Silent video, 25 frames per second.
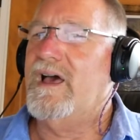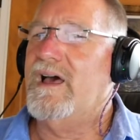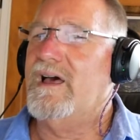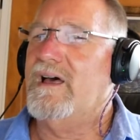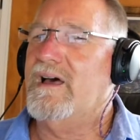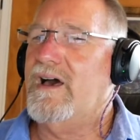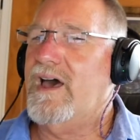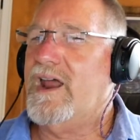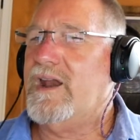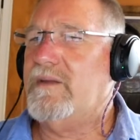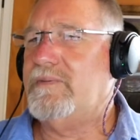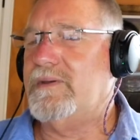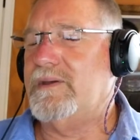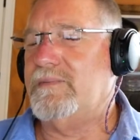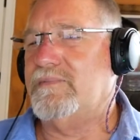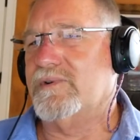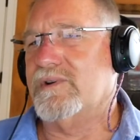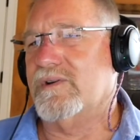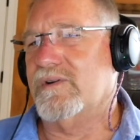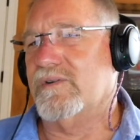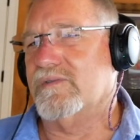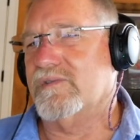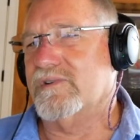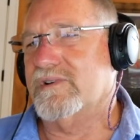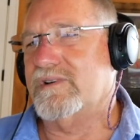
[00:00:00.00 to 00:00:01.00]
A lot of people
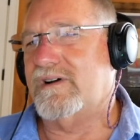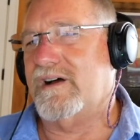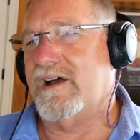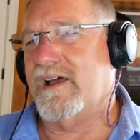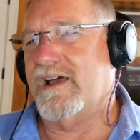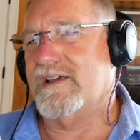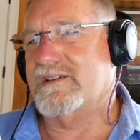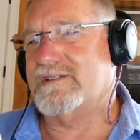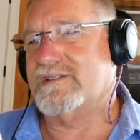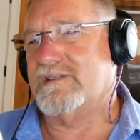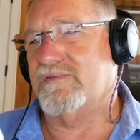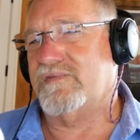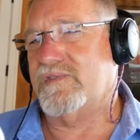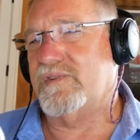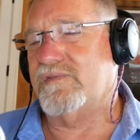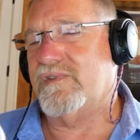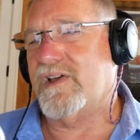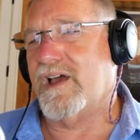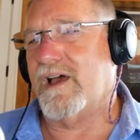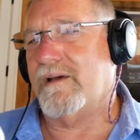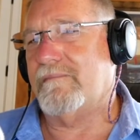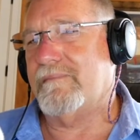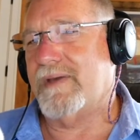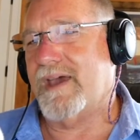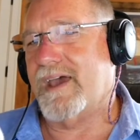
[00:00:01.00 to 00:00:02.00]
don't realize if you've
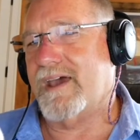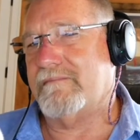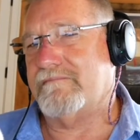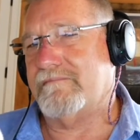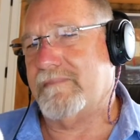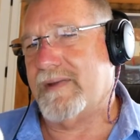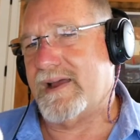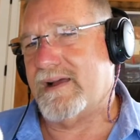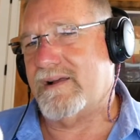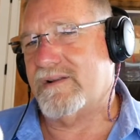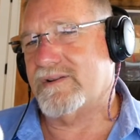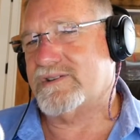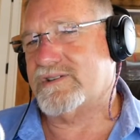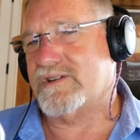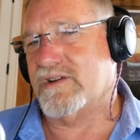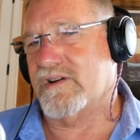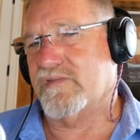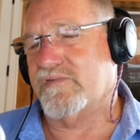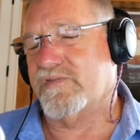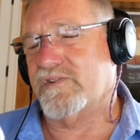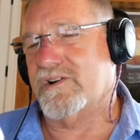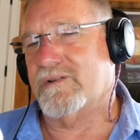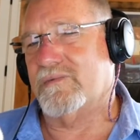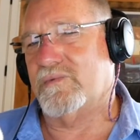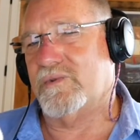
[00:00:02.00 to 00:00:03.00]
got bad mounts on a
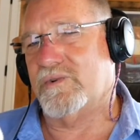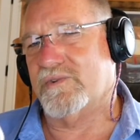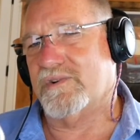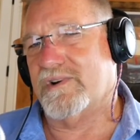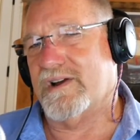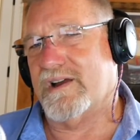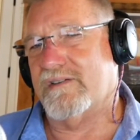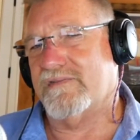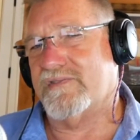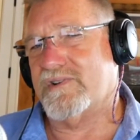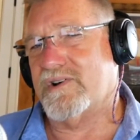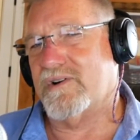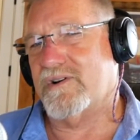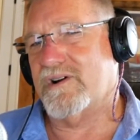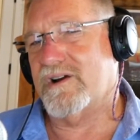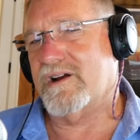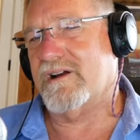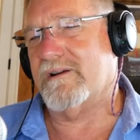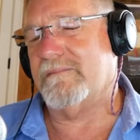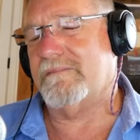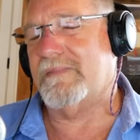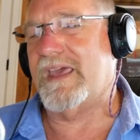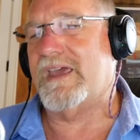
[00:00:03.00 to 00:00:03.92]
front wheel drive car,